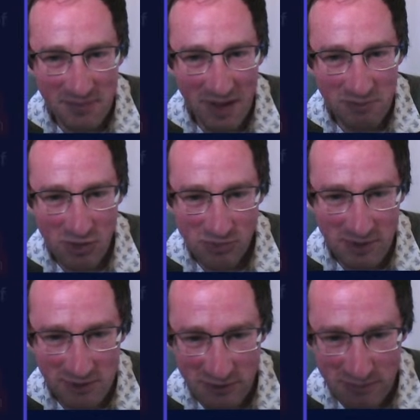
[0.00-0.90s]
And because we
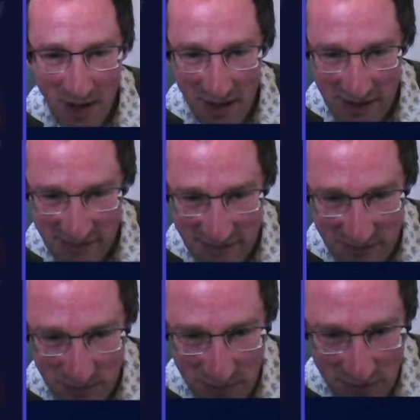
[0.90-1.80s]
can do
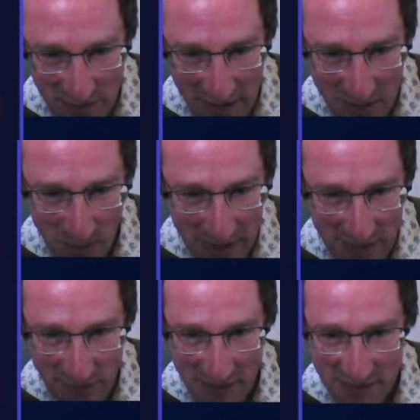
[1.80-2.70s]
smileys, we can do like a winky
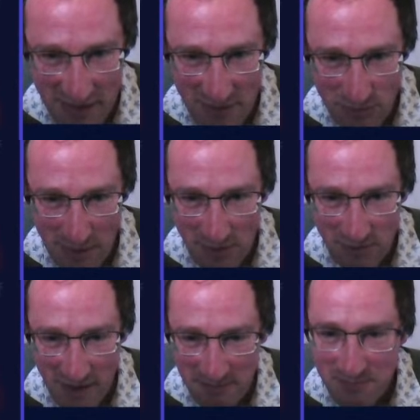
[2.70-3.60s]
face there as well.
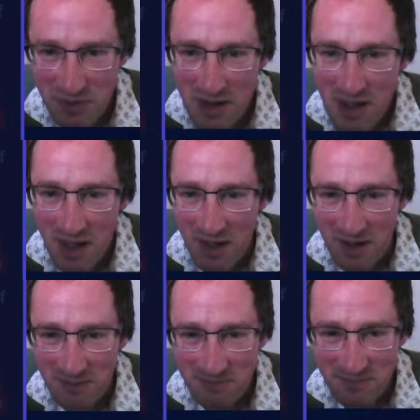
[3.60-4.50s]
Great.
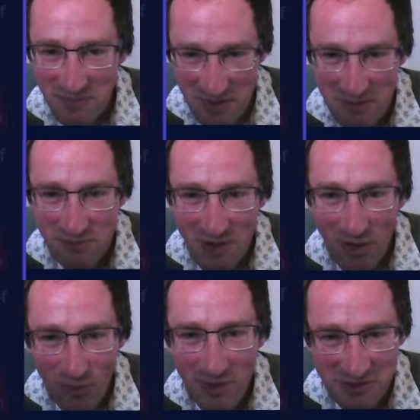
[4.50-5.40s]
Yeah, we've got a
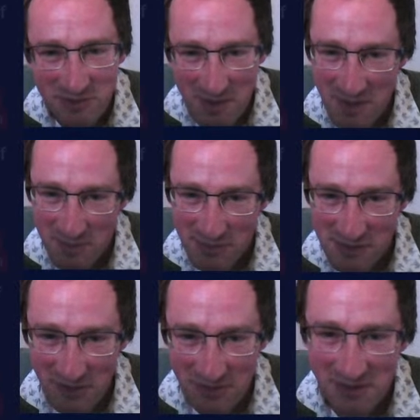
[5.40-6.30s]
whole workshop coming up on
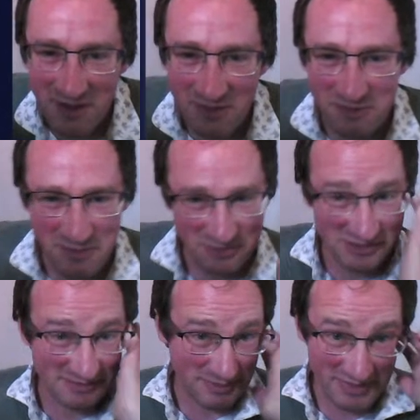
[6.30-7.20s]

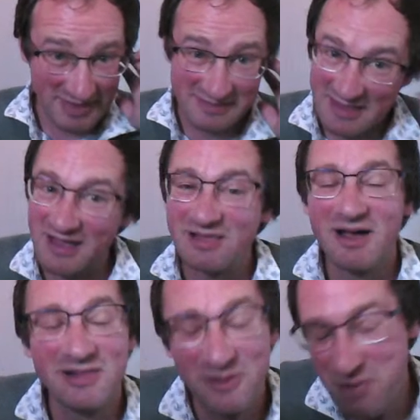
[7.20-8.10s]
emojis, but there's
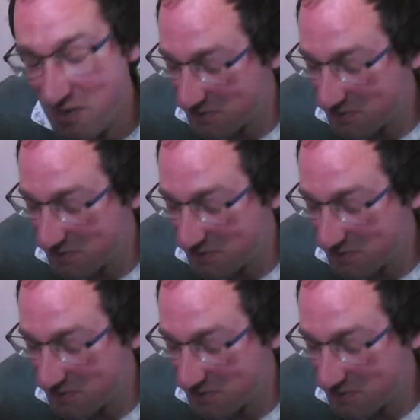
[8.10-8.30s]
a lot more